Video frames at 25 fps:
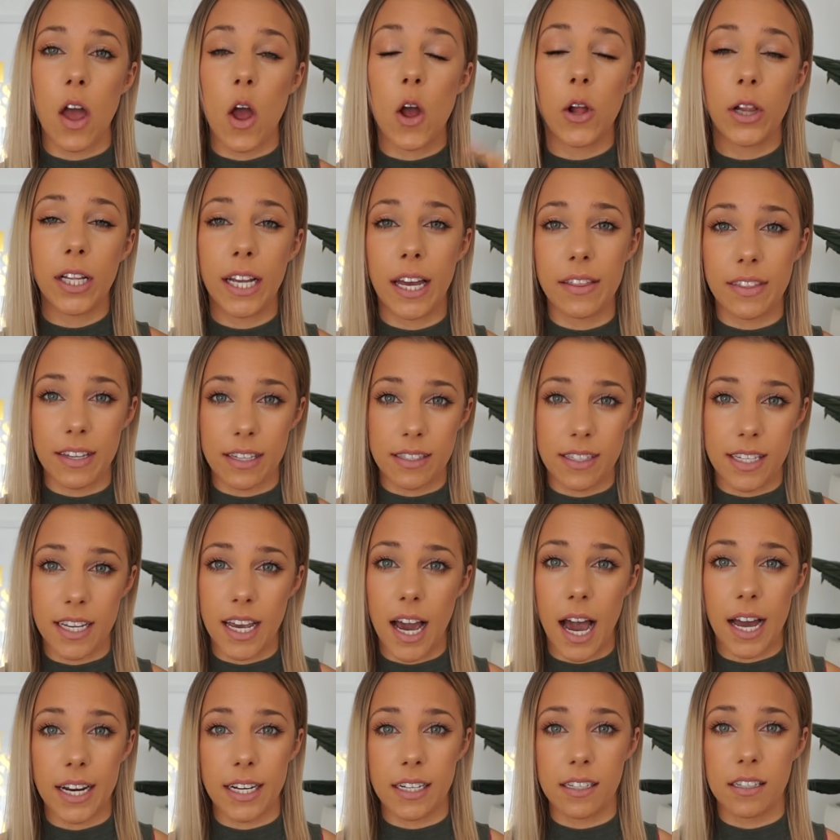earlier this
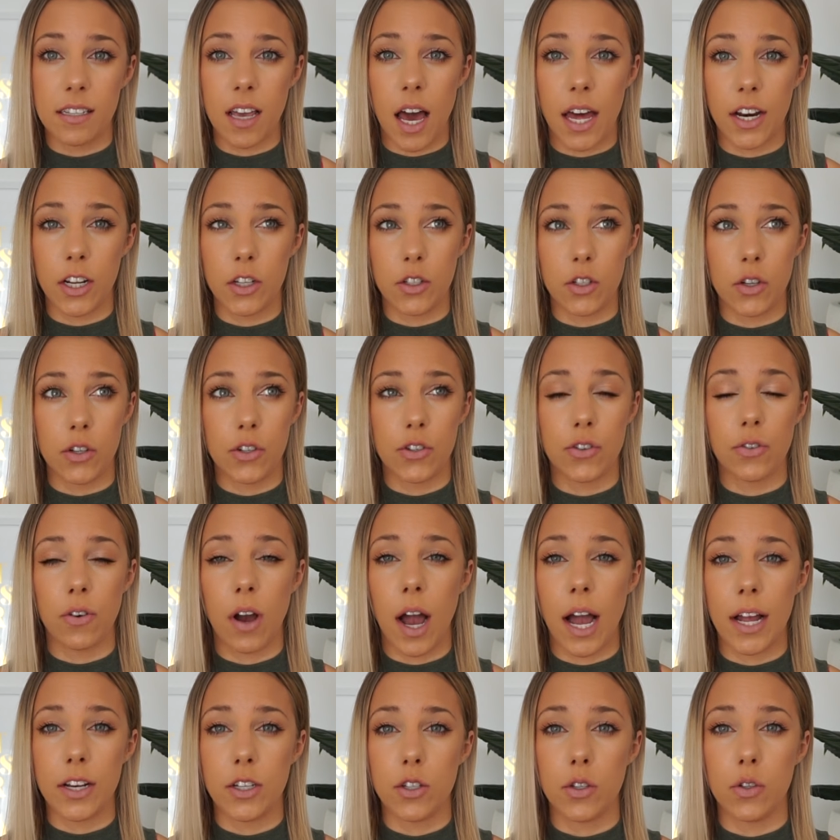year I decided to
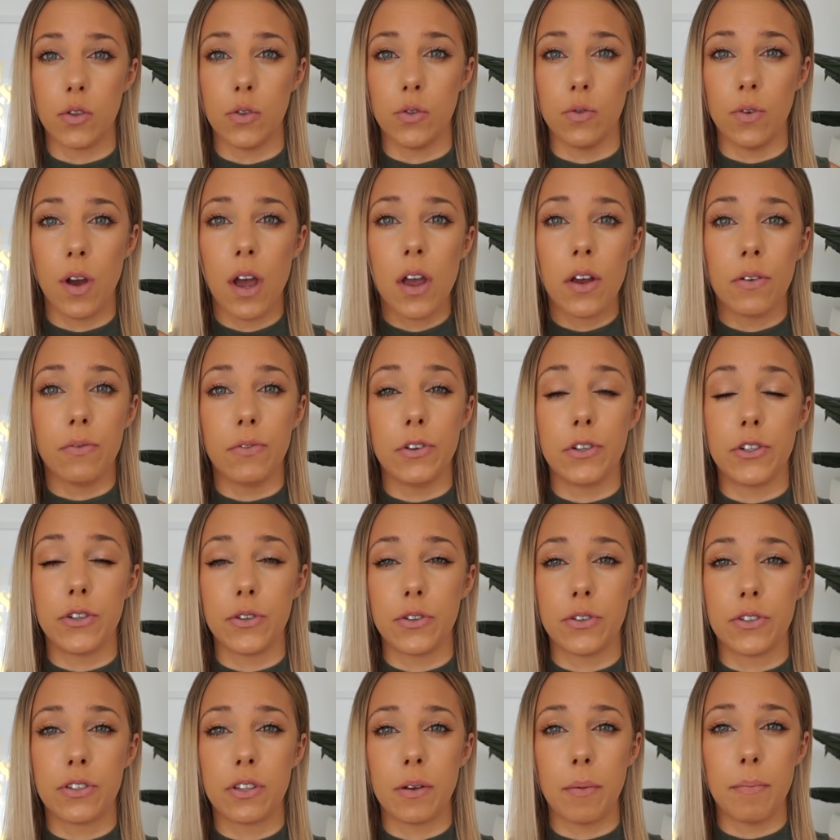try to
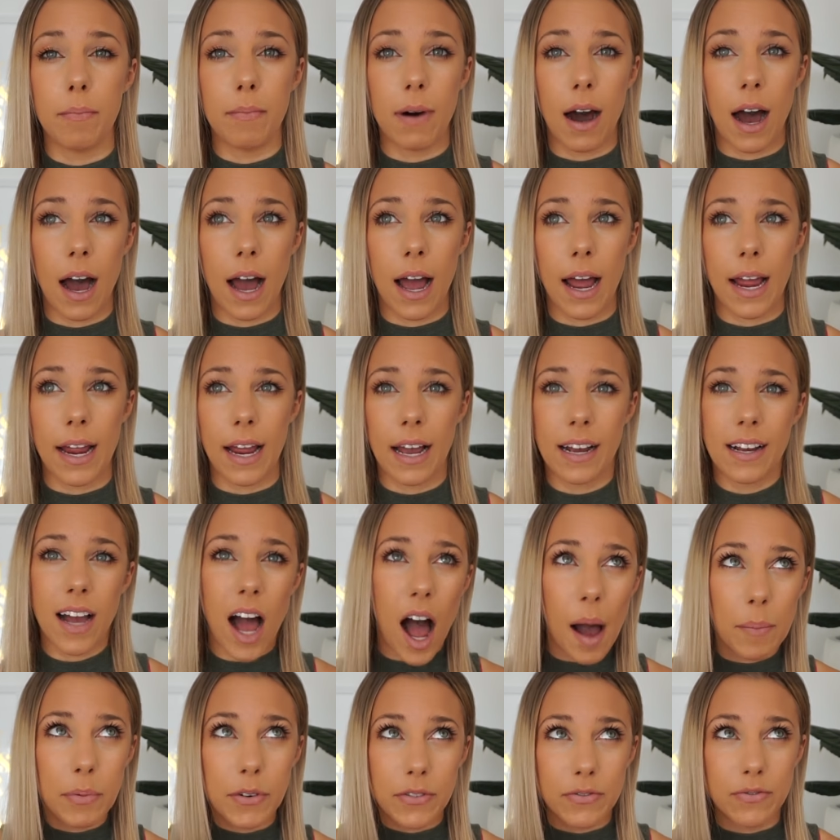reduce my
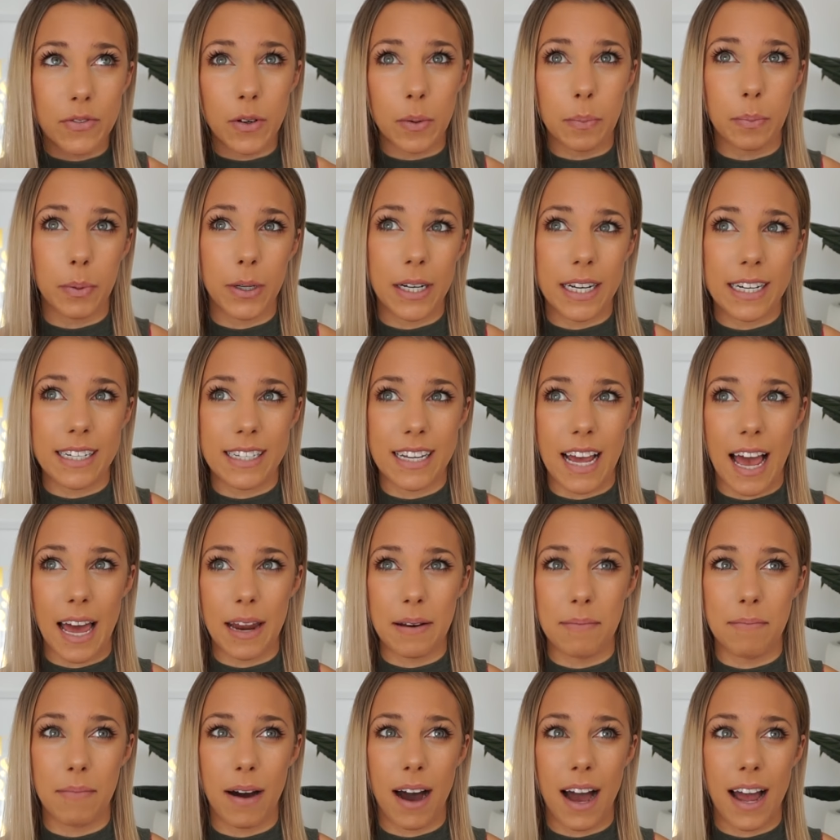carbon footprint
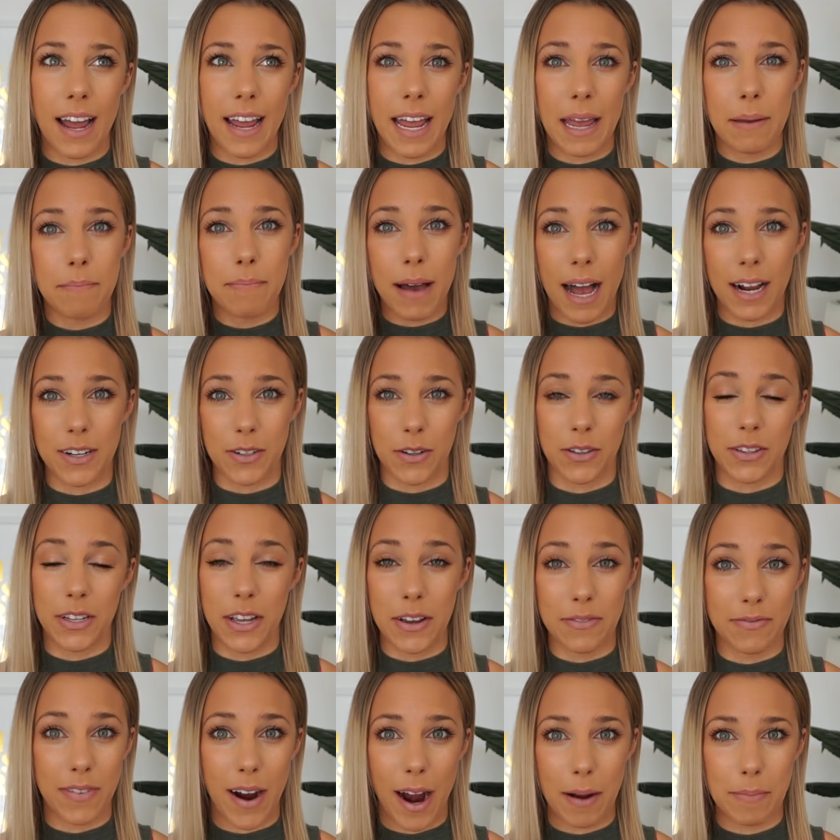and my impact on the
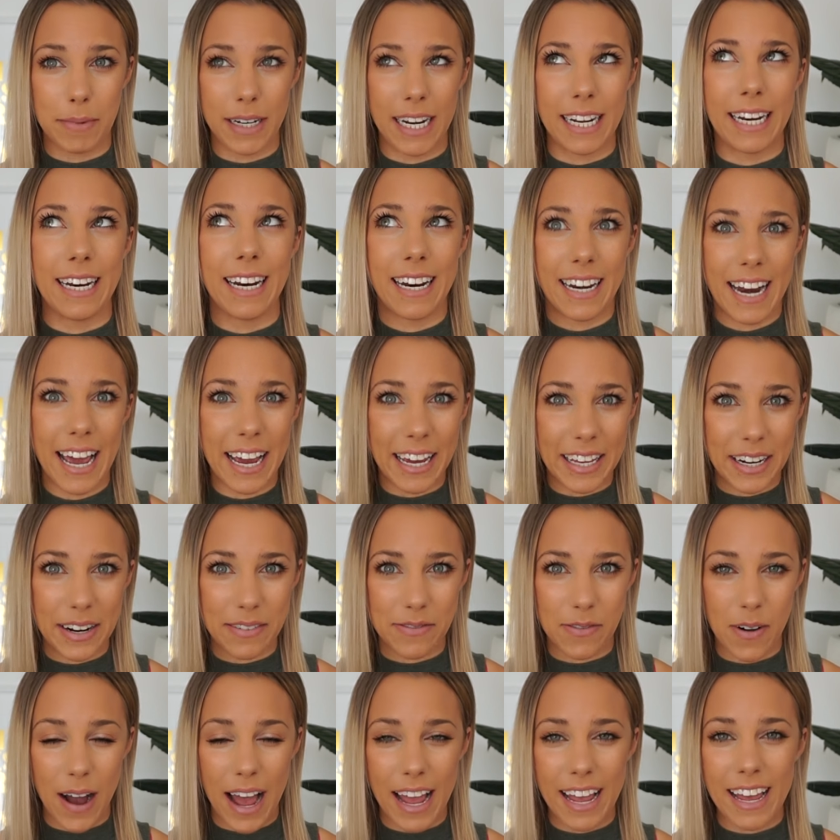environment in a
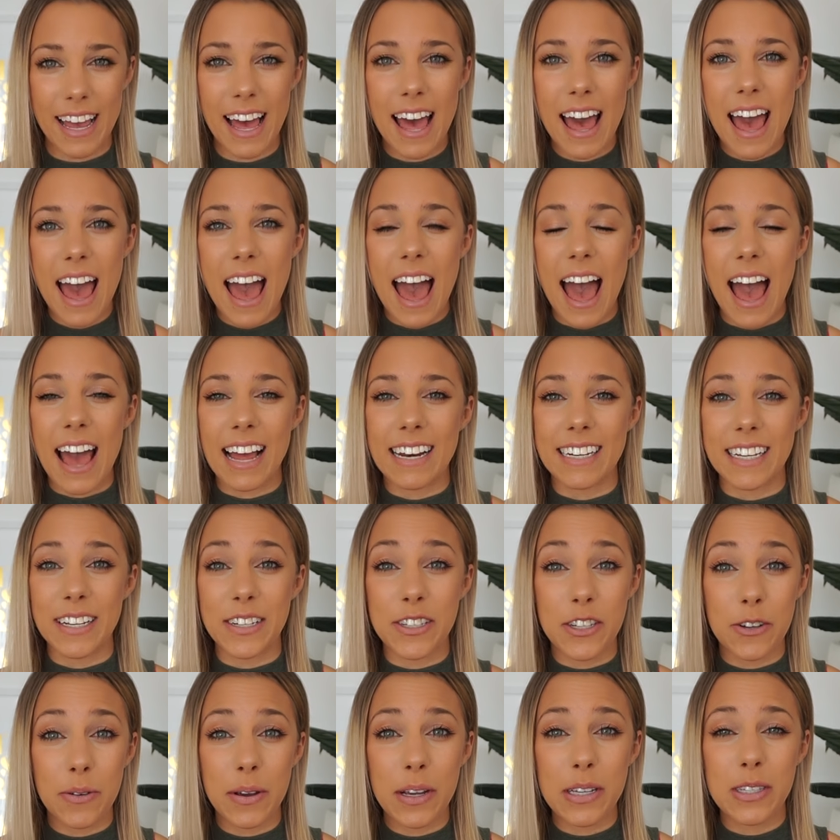negative way, and in
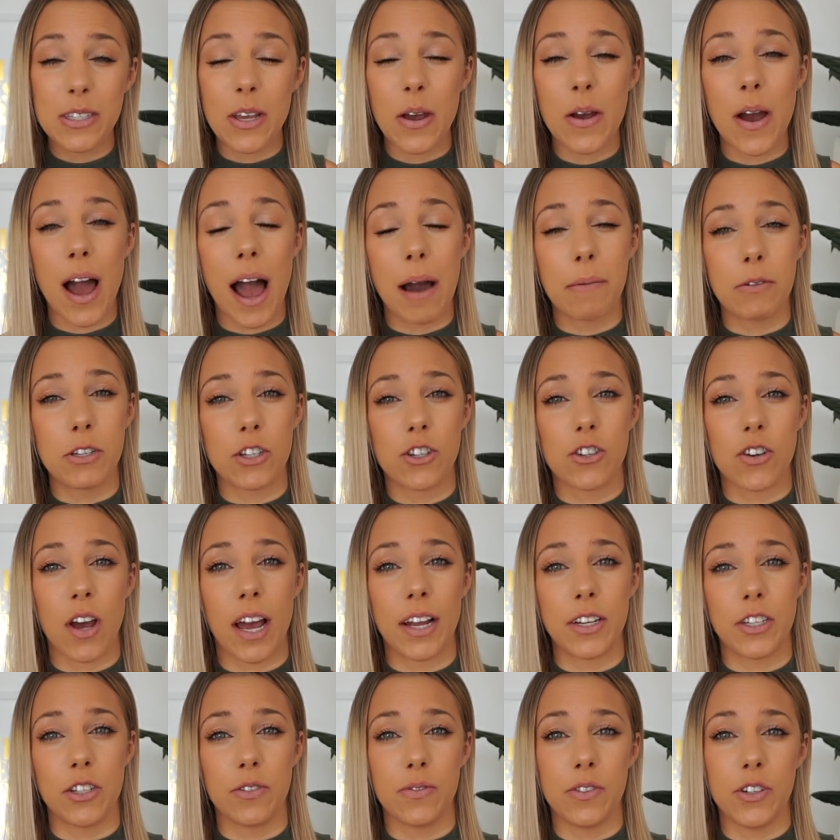doing so I was
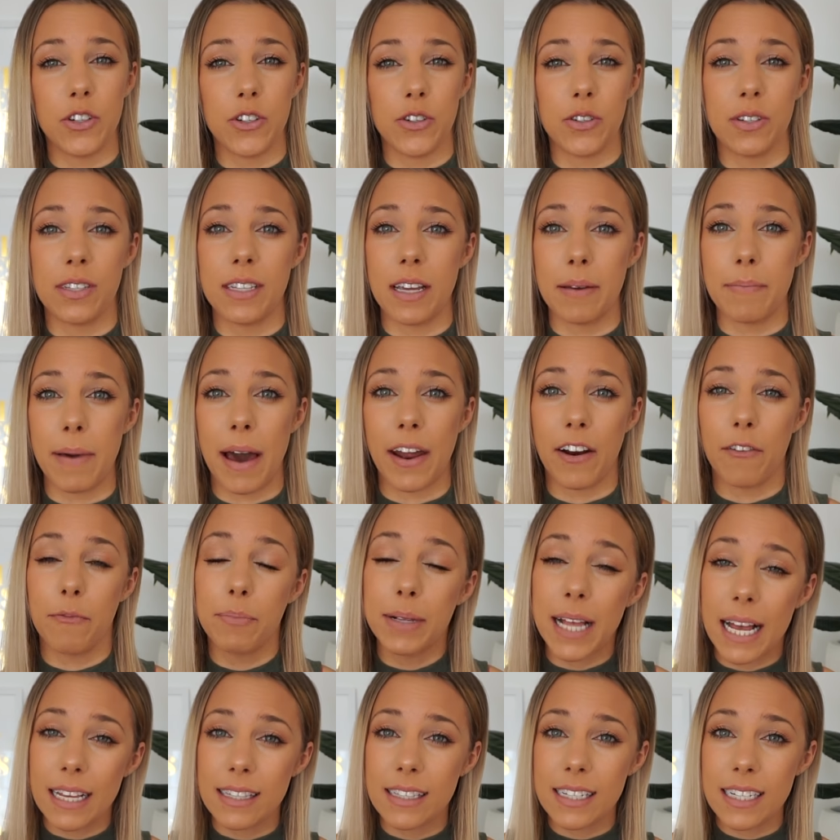trying to reduce the amount of
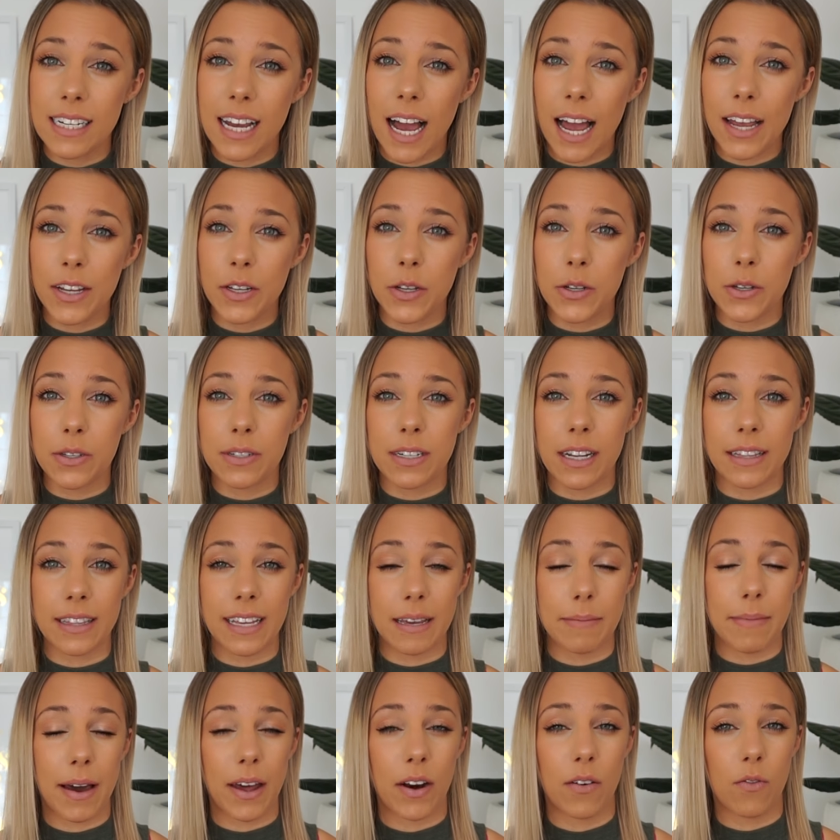plastic I used and
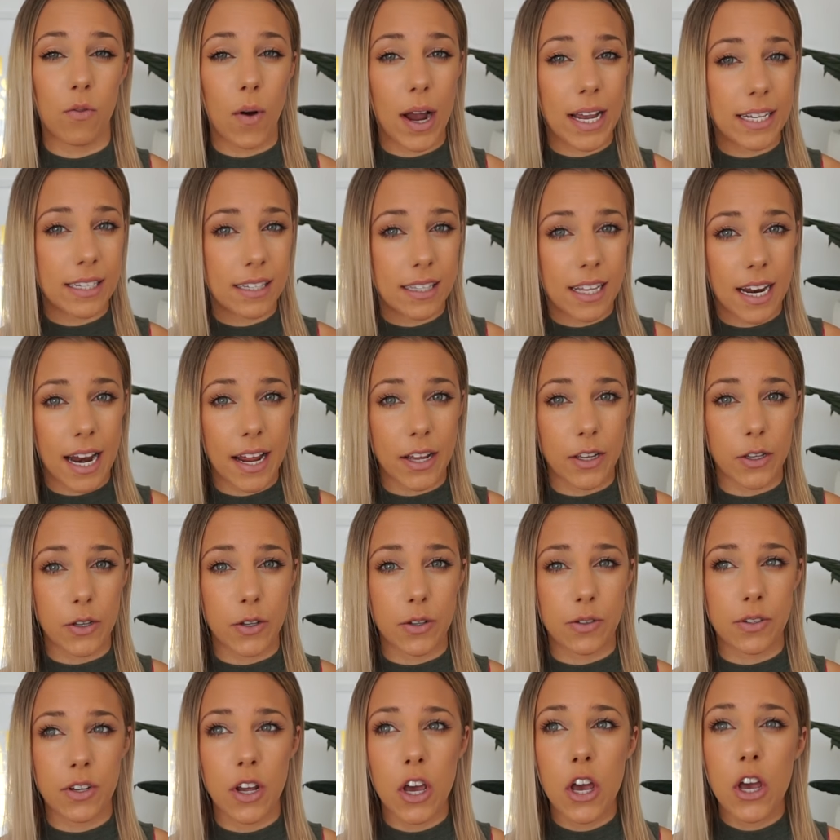the amount of waste that I
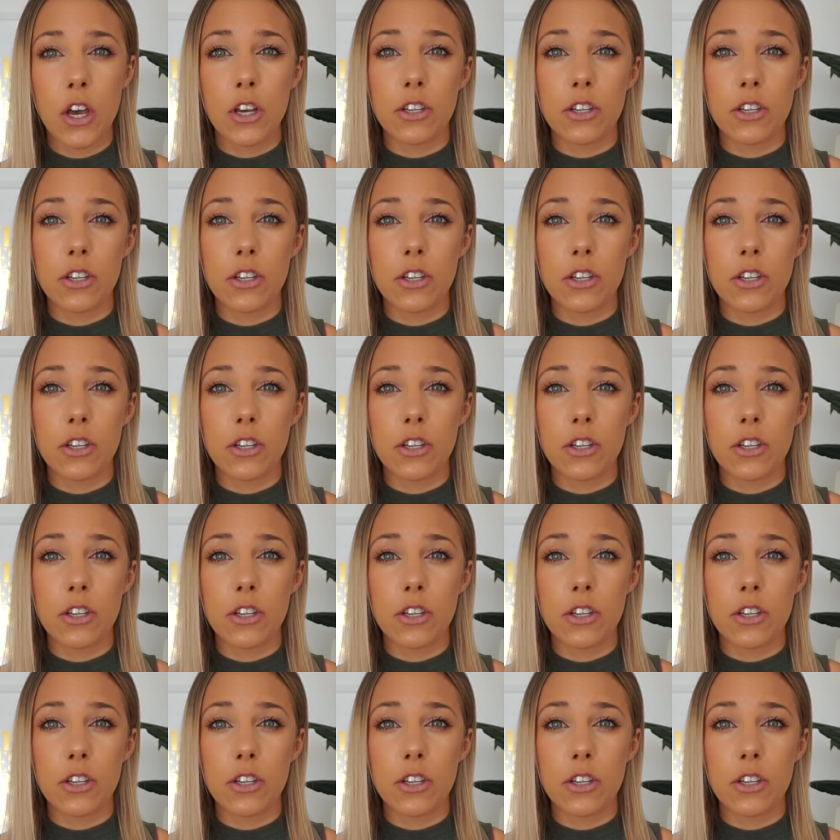used.